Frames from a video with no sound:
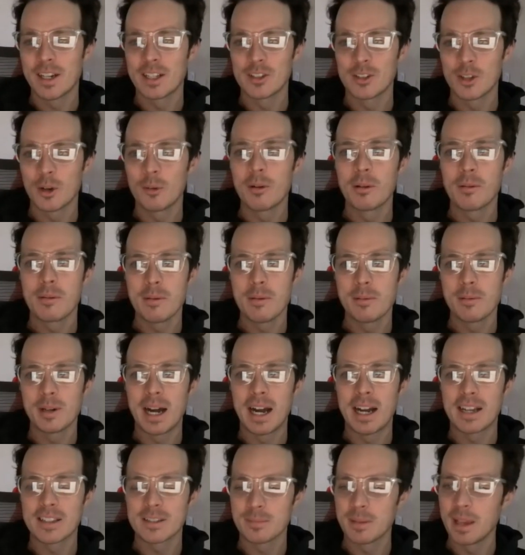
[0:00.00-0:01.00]
So many people
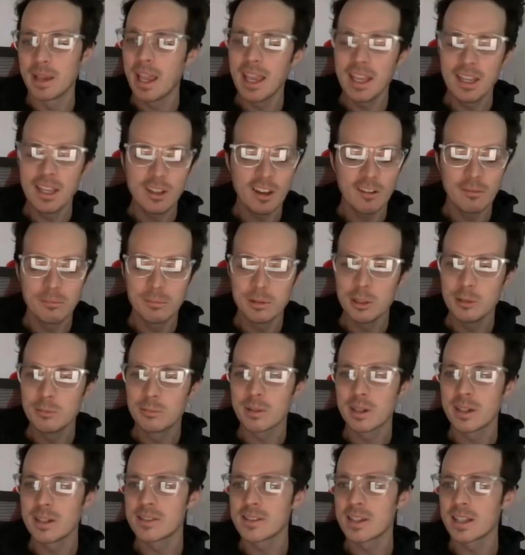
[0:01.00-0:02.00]
ask me, "Hey, do you have
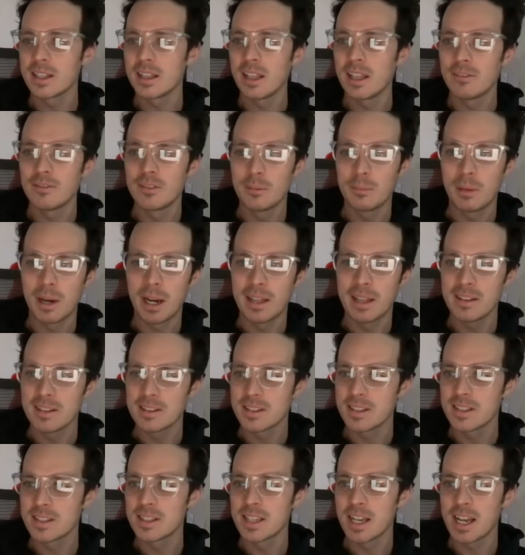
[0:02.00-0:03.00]
blueprints? I'd love to buy this
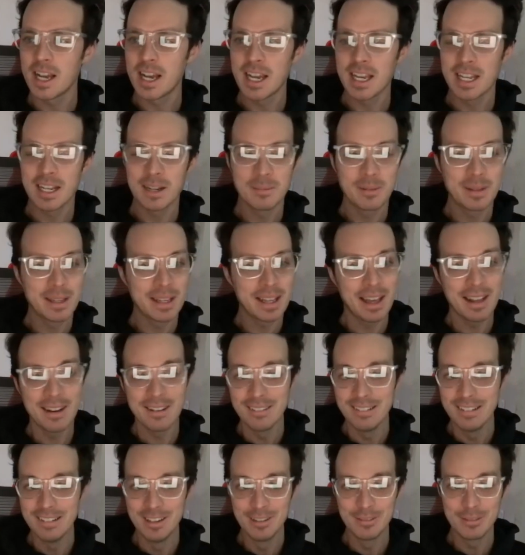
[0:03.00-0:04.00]
design." I'm like, I don't
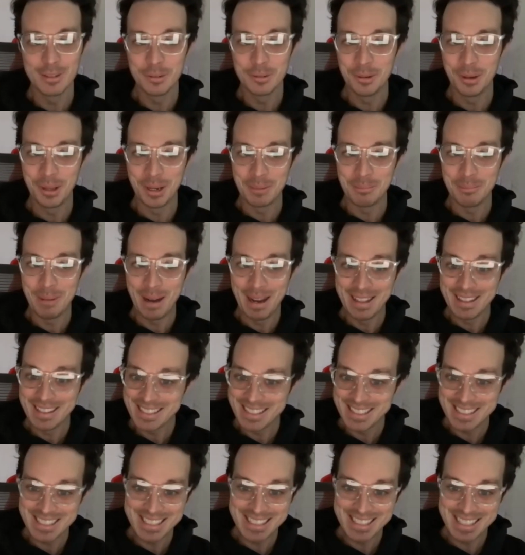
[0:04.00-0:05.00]
know if you want to buy this
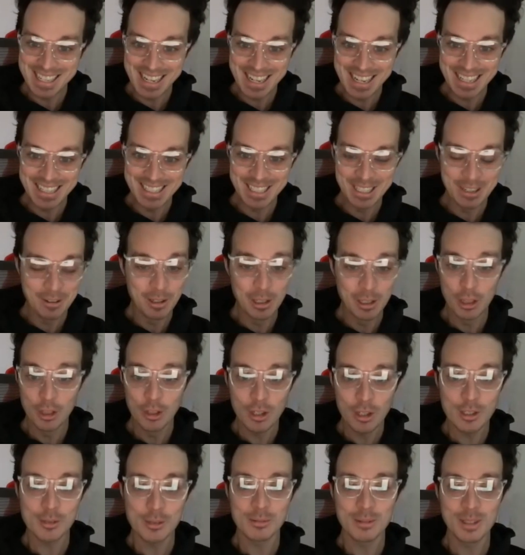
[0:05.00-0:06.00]
design. It
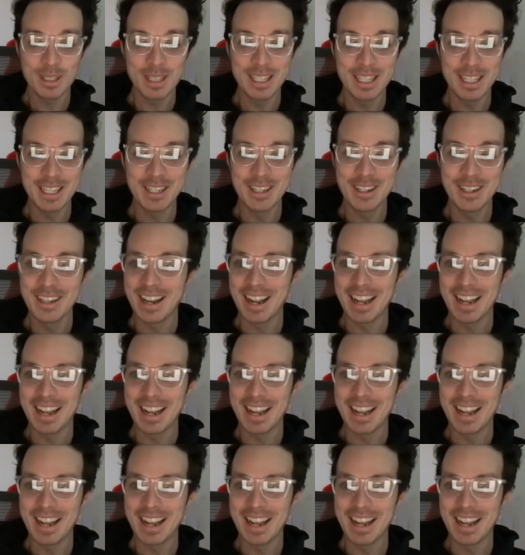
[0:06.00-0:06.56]
looks really good.